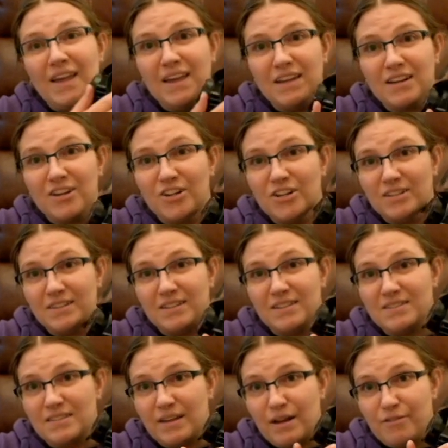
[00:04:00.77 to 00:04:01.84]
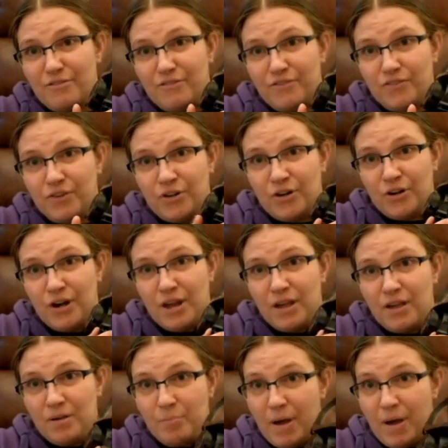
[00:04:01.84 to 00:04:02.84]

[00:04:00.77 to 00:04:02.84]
it currently is set up for a